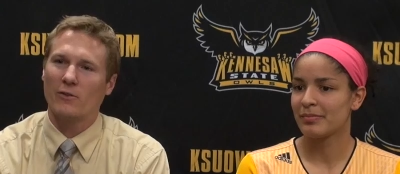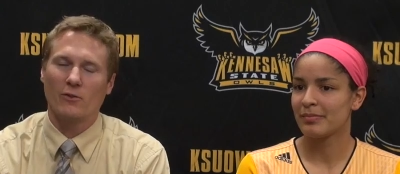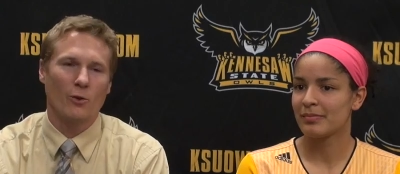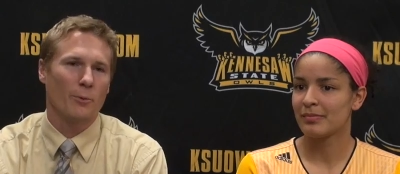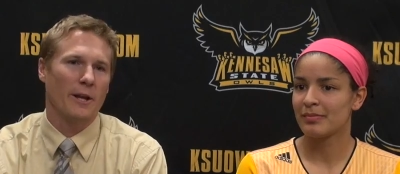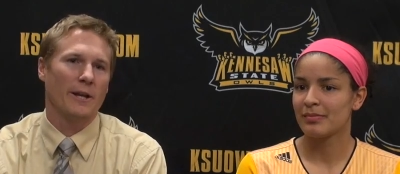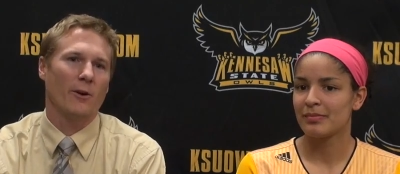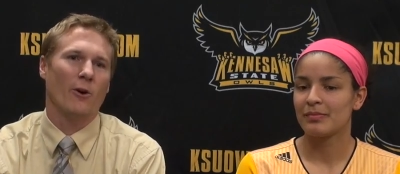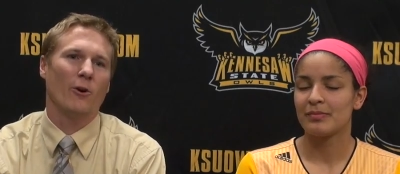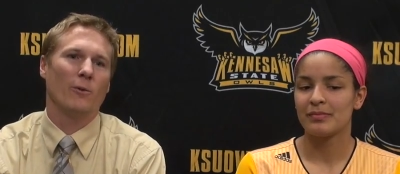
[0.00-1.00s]
Speaker 1: has a terminating
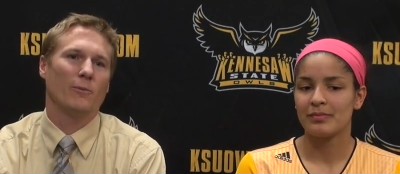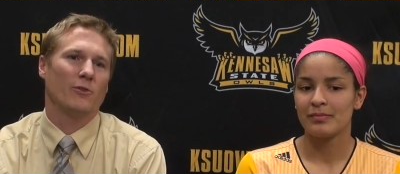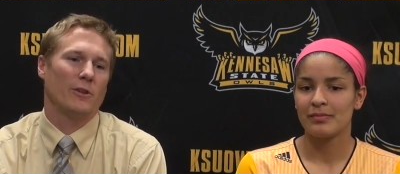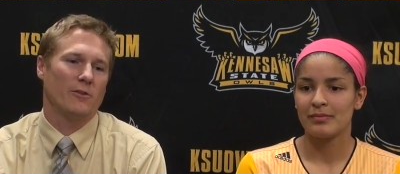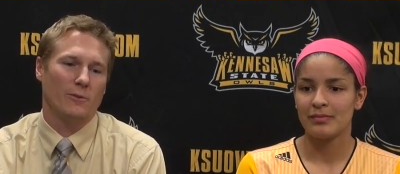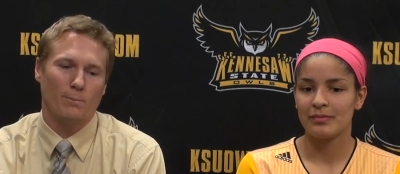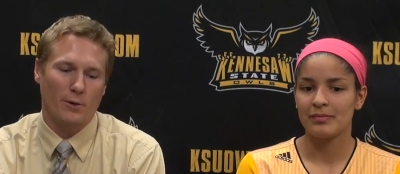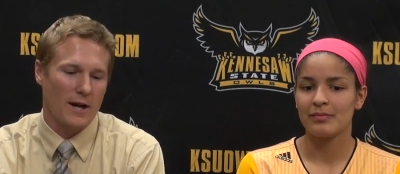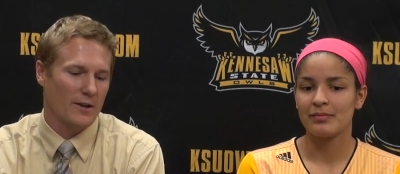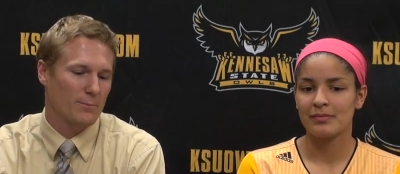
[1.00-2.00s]
arm. She she
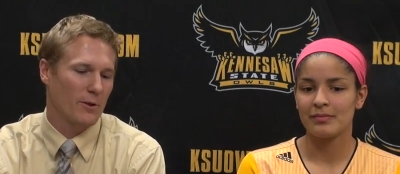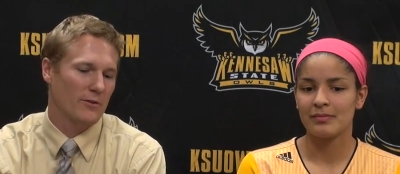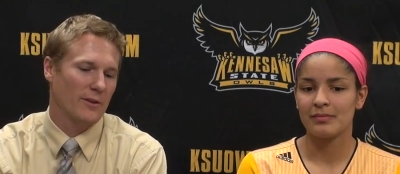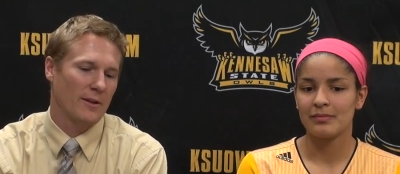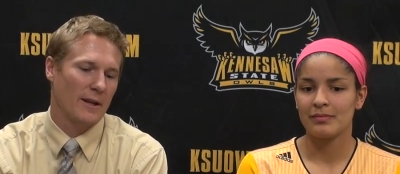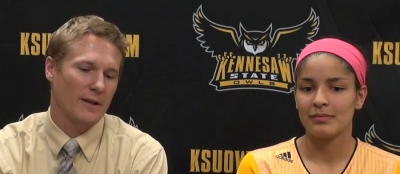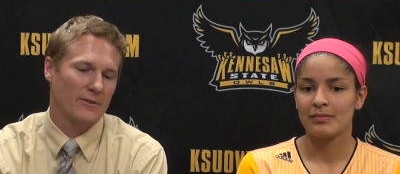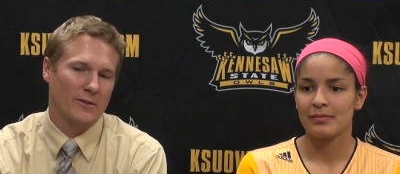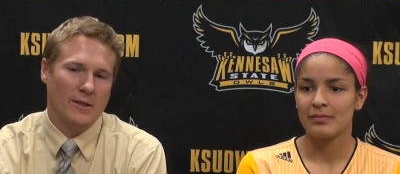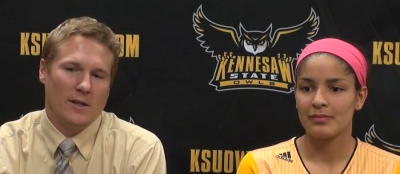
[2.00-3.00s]
blocks balls at the net.
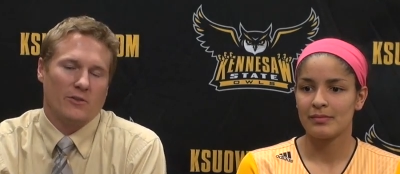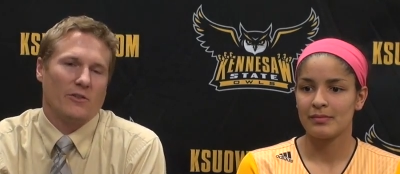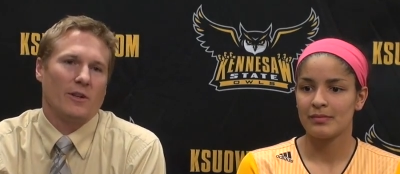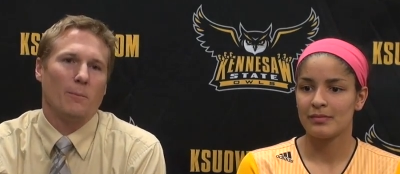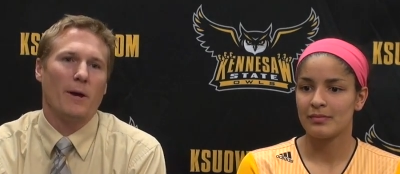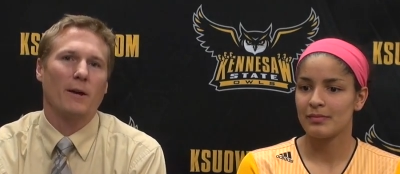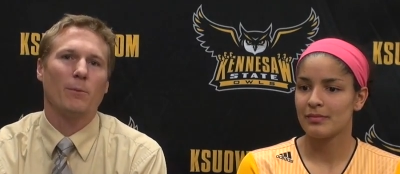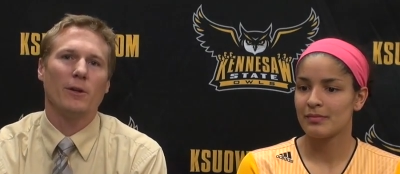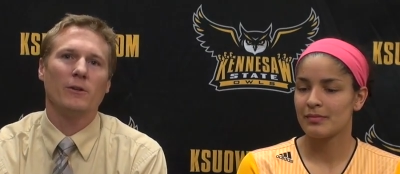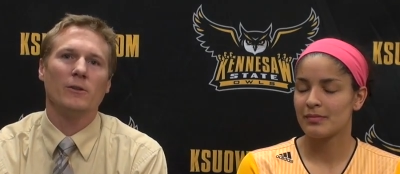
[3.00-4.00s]
It's she's an
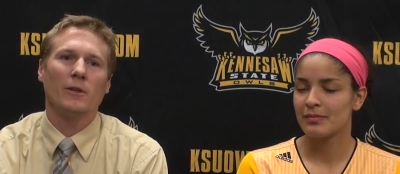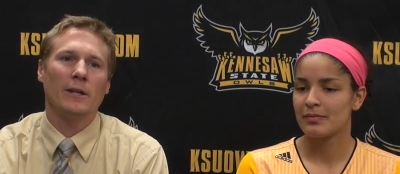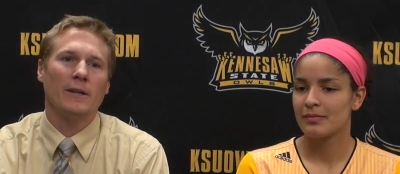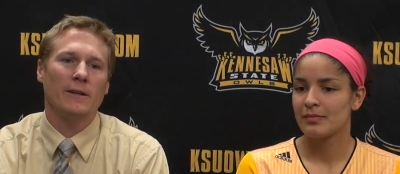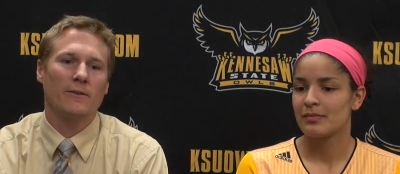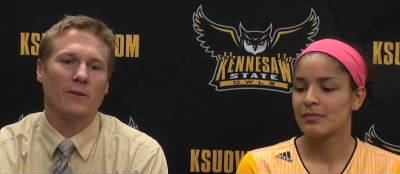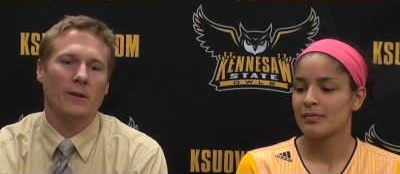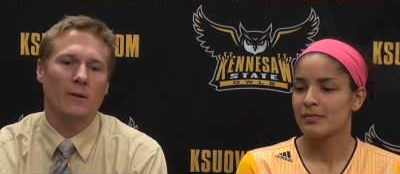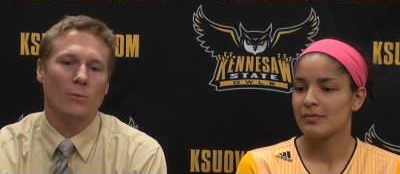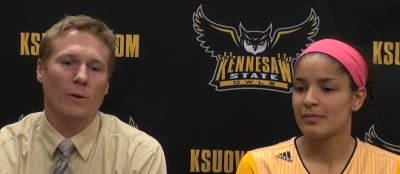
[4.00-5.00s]
impact player, and it's
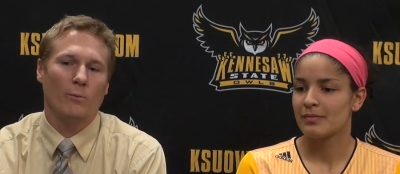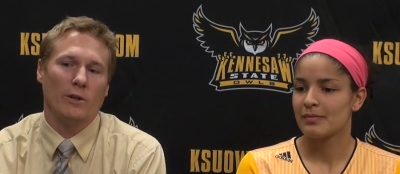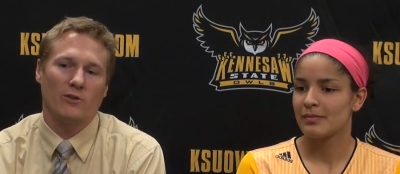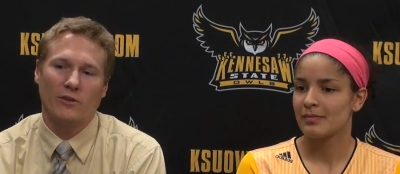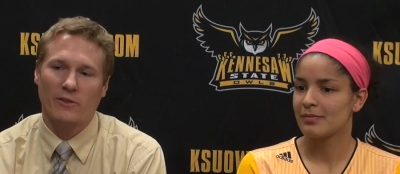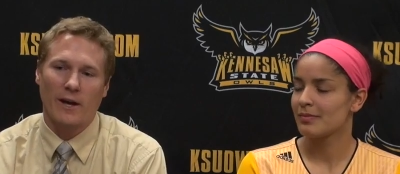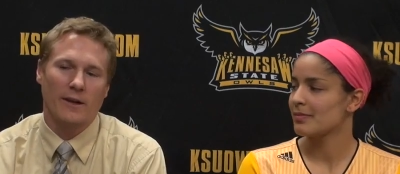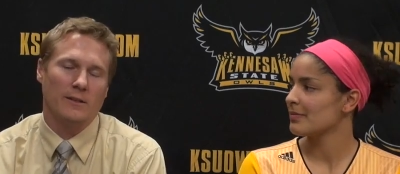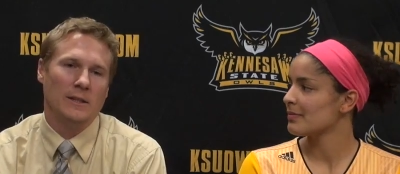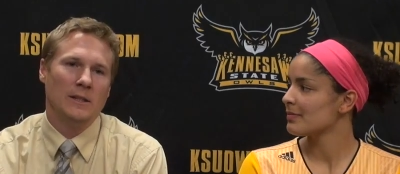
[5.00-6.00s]
uh, when when she's
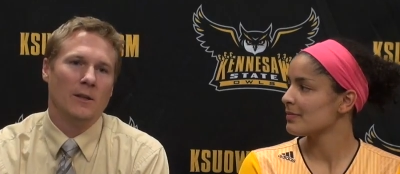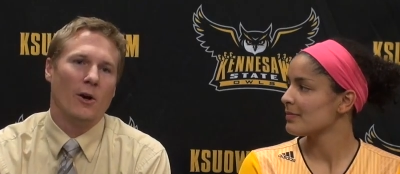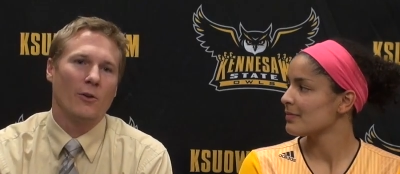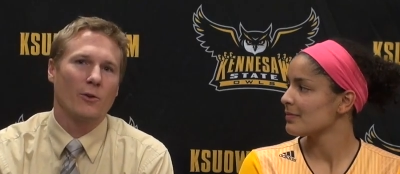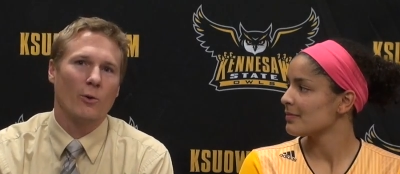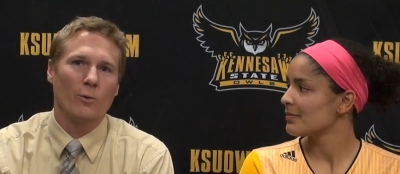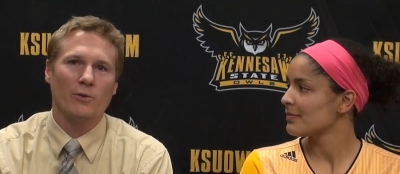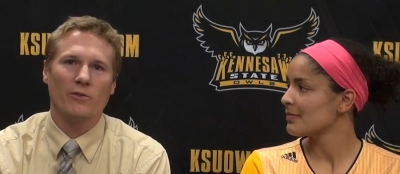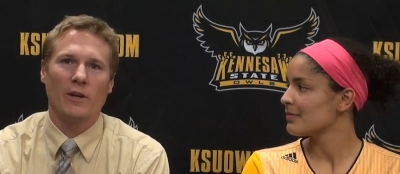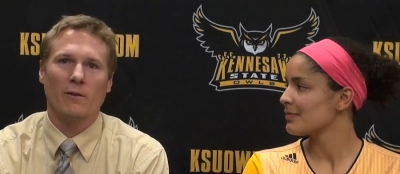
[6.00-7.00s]
not on the court,
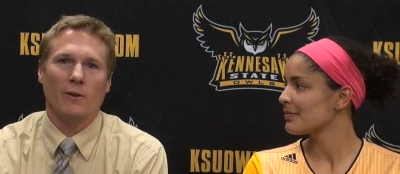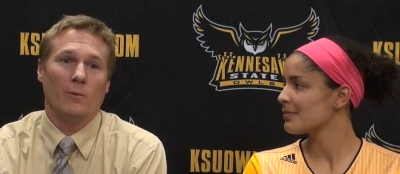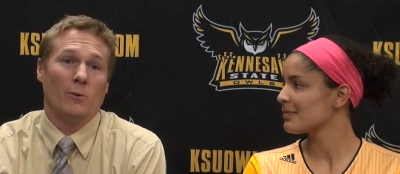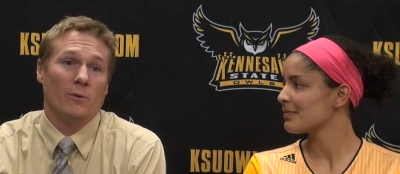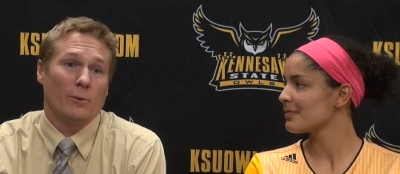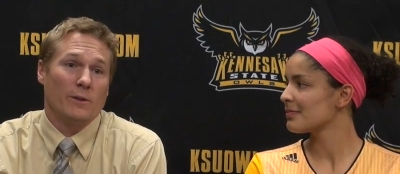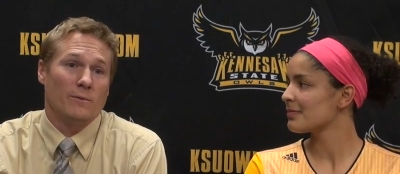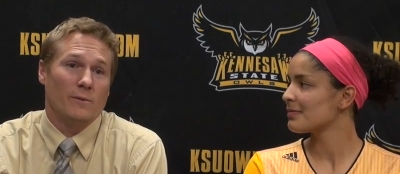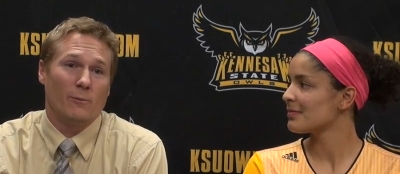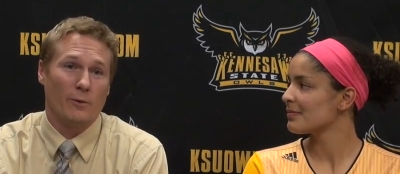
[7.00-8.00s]
when she's not available,
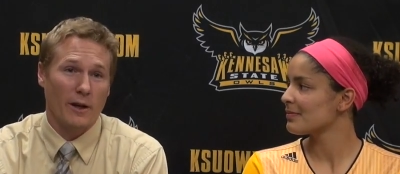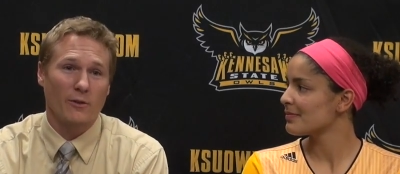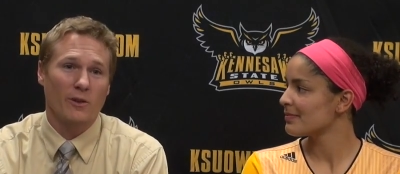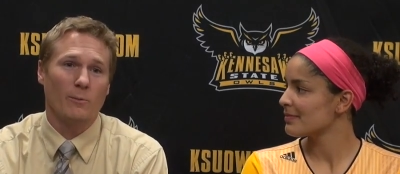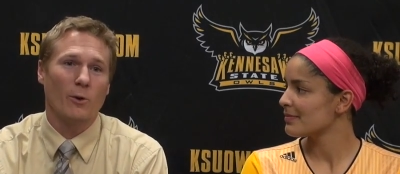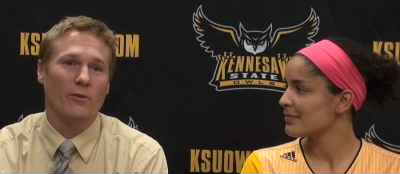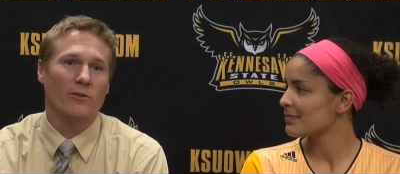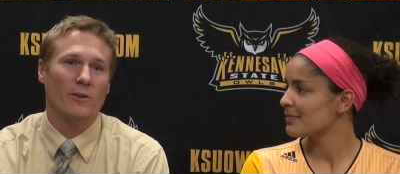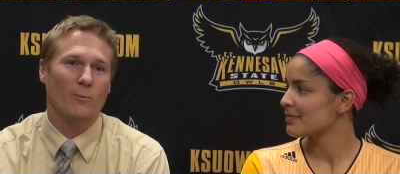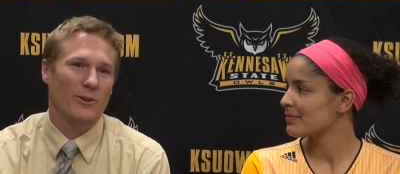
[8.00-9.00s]
we we our team
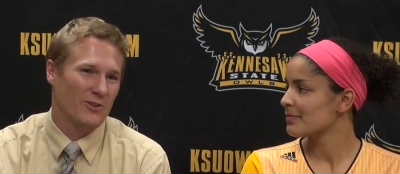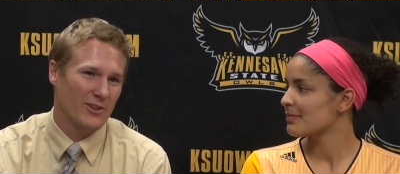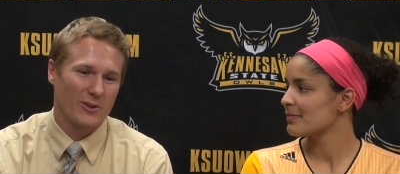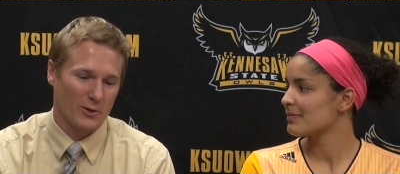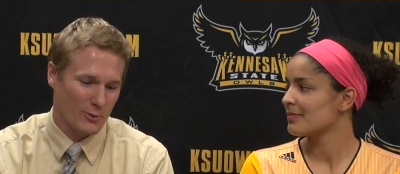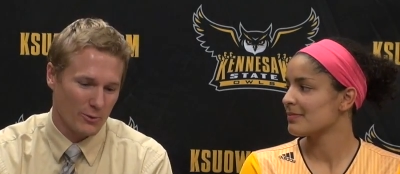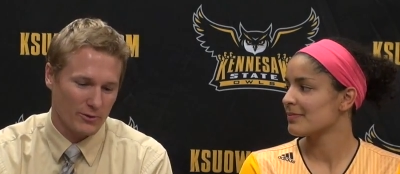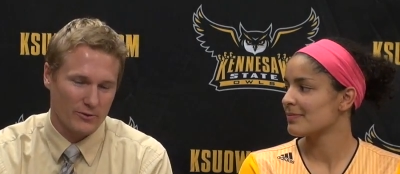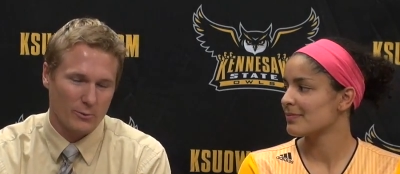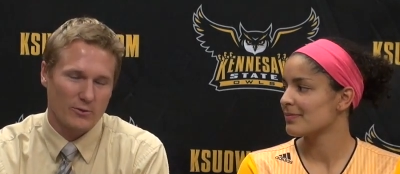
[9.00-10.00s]
notices it. And when she is on the
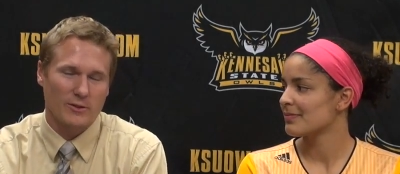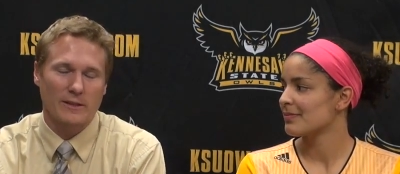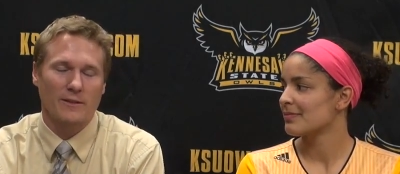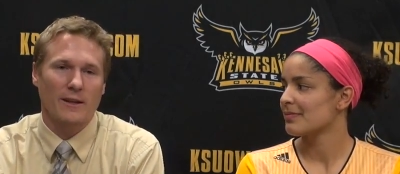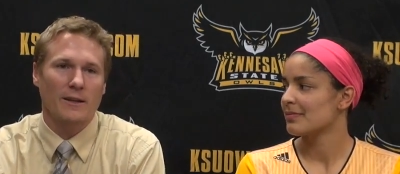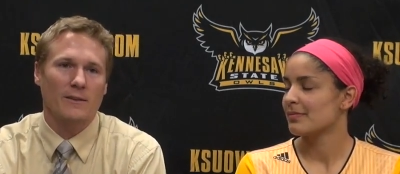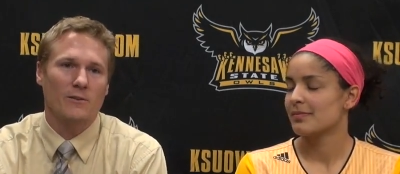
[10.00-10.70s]
court, you see what she did tonight.